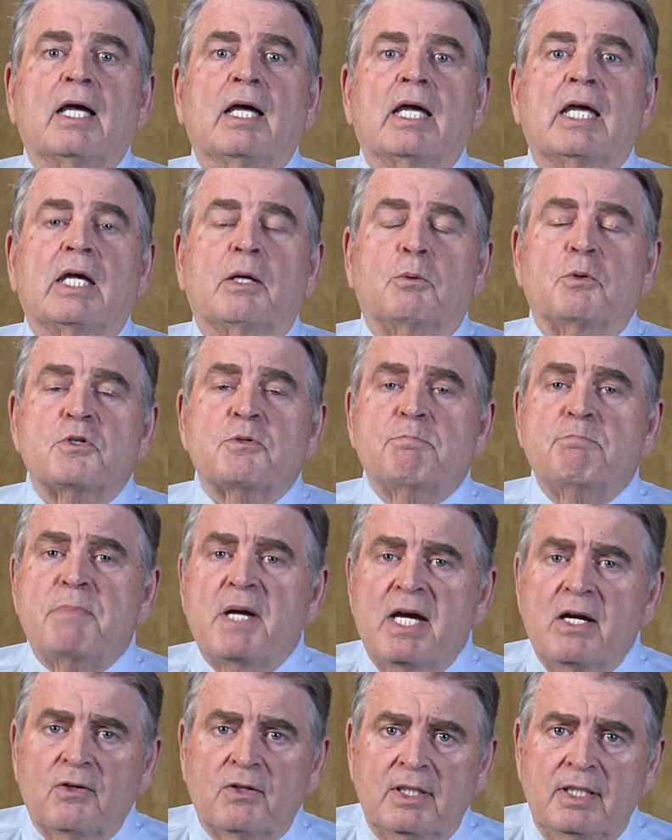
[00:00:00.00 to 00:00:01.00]
he was
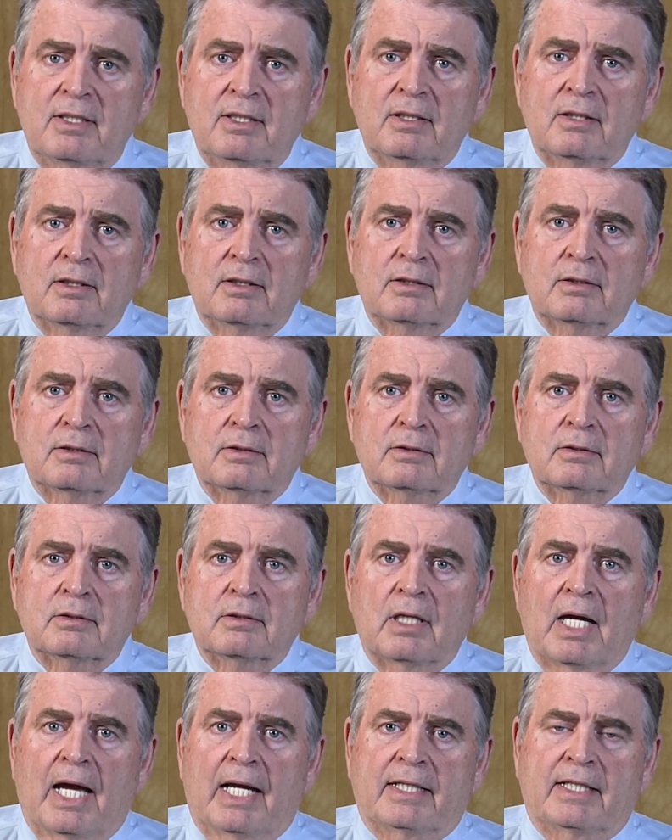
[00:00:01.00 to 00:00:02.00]
buried,
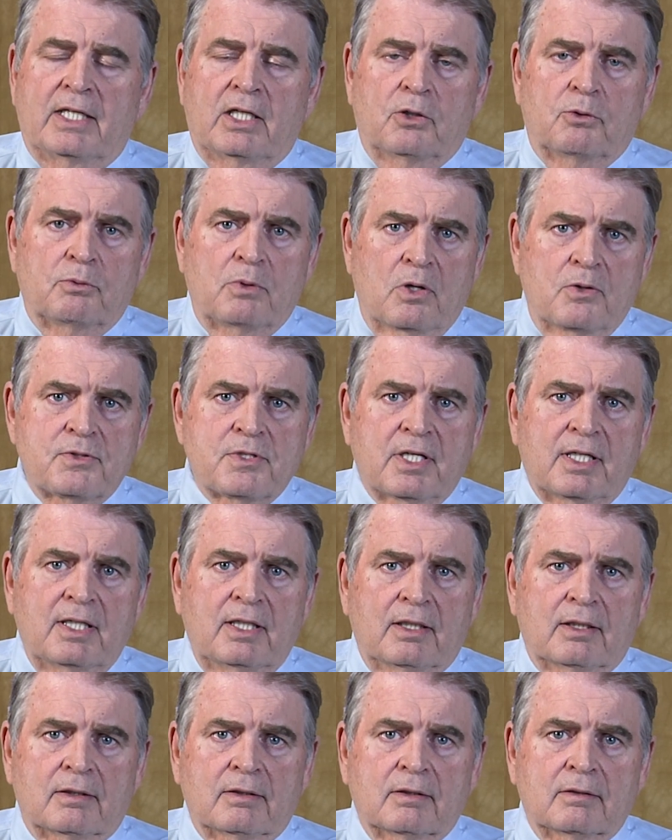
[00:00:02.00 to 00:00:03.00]
and he arose
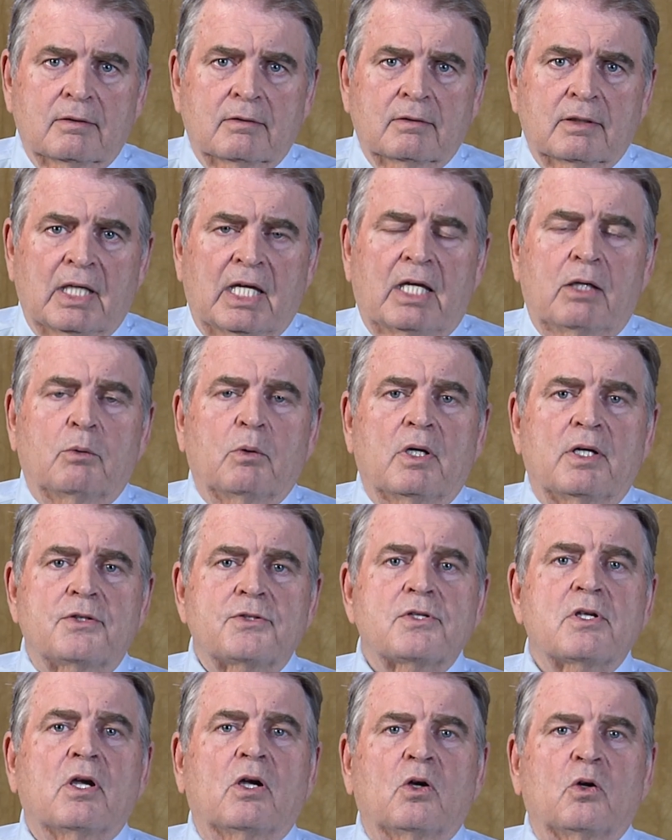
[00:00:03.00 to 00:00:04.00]
again. He
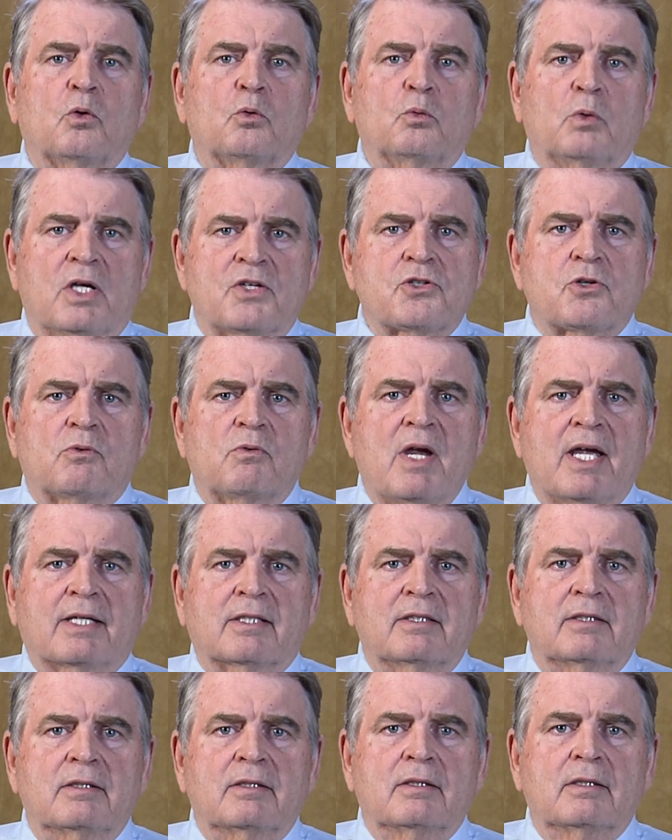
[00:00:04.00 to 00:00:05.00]
was
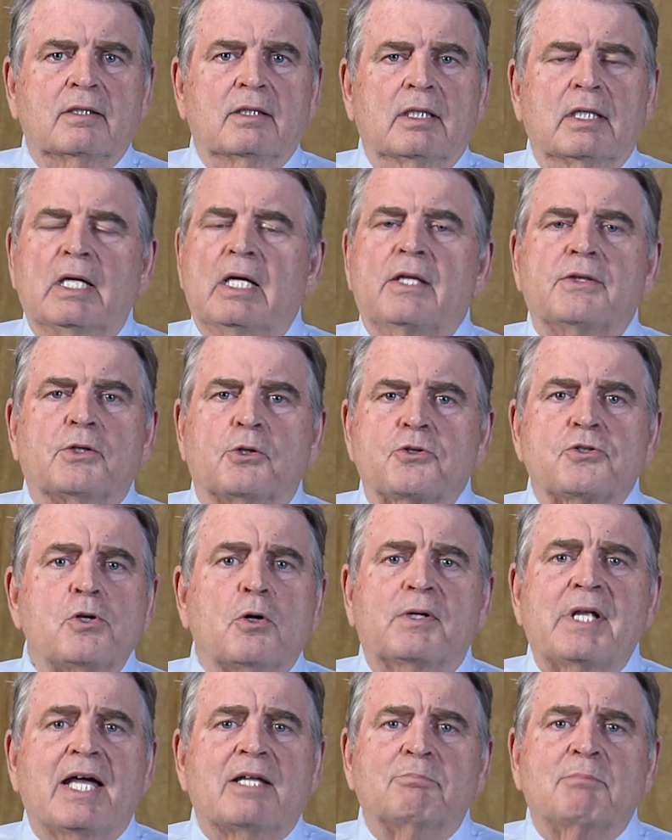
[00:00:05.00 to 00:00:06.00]
resurrected. There's no
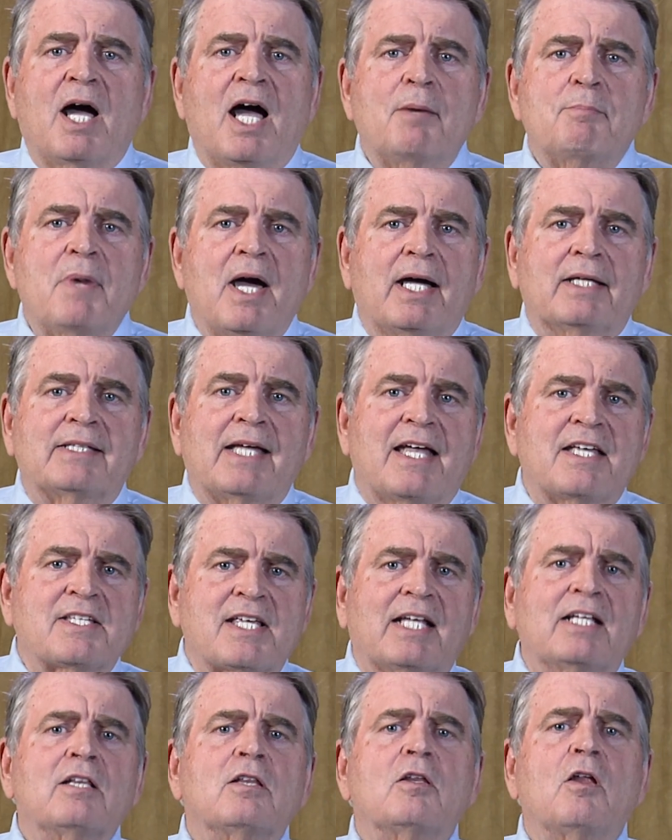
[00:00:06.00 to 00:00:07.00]
doubt in my mind as
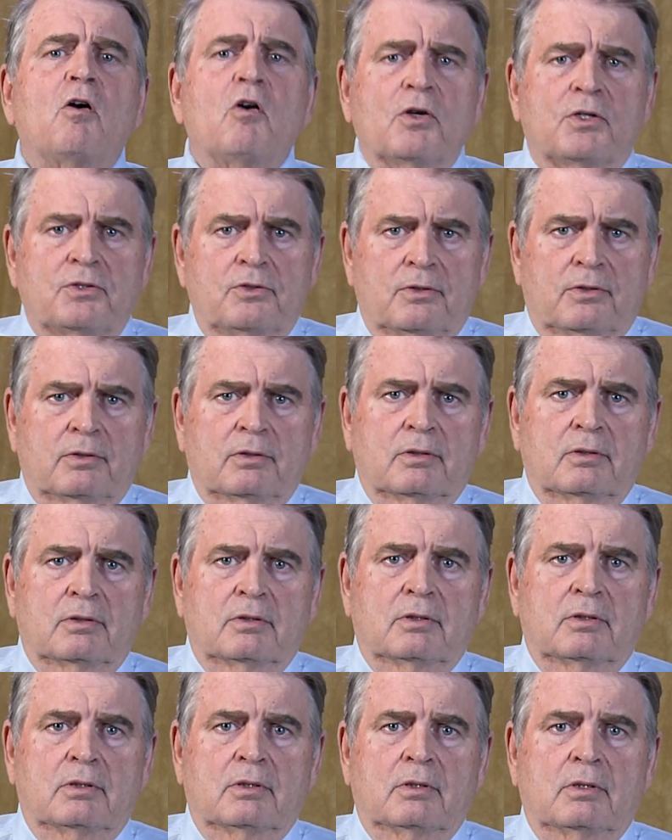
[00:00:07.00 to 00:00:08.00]
a lawyer,
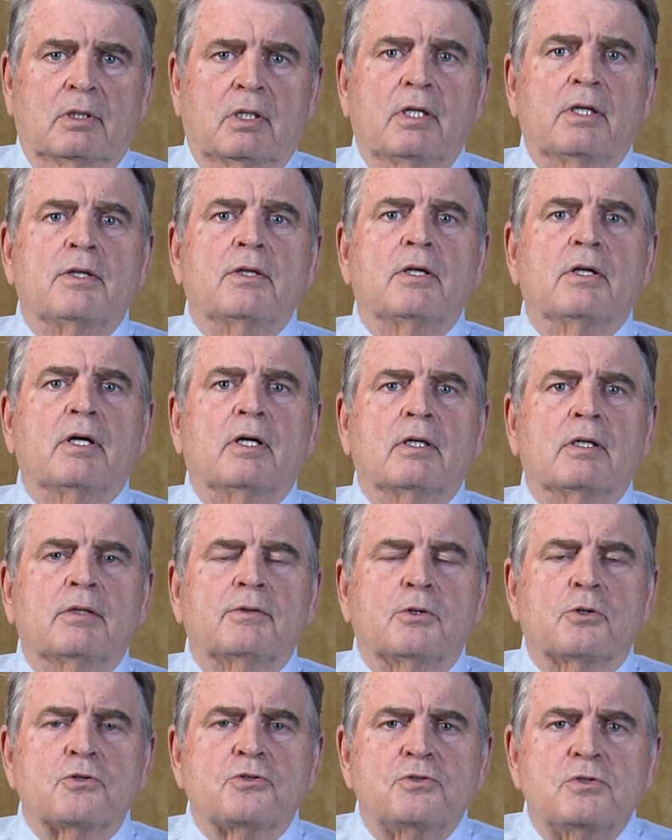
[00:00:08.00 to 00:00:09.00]

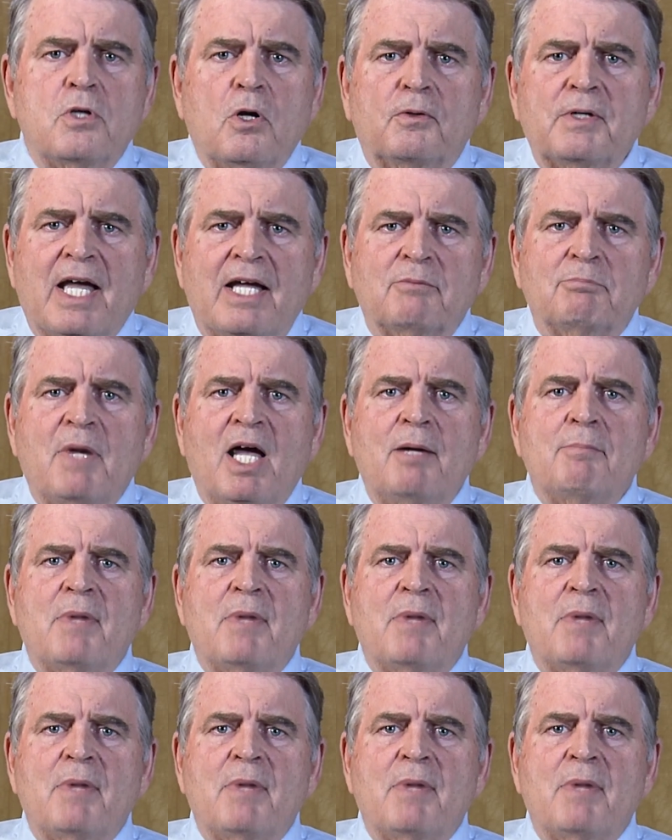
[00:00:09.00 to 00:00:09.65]
there's no doubt in my